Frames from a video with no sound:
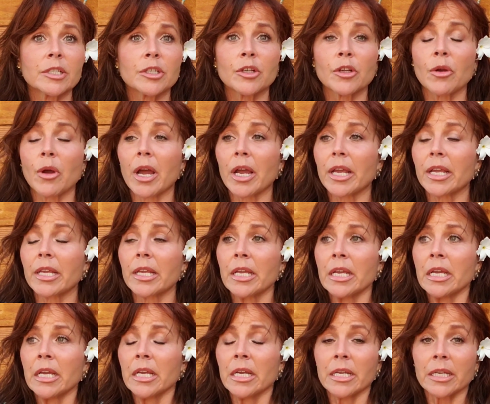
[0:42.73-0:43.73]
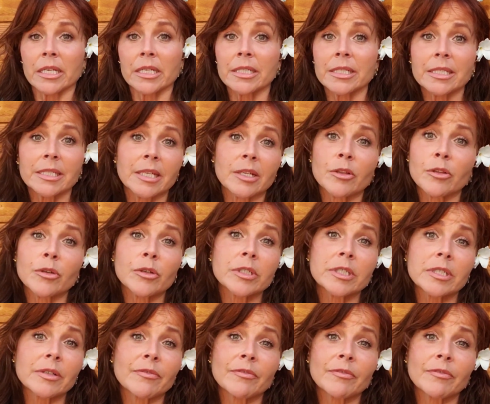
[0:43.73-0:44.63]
I consider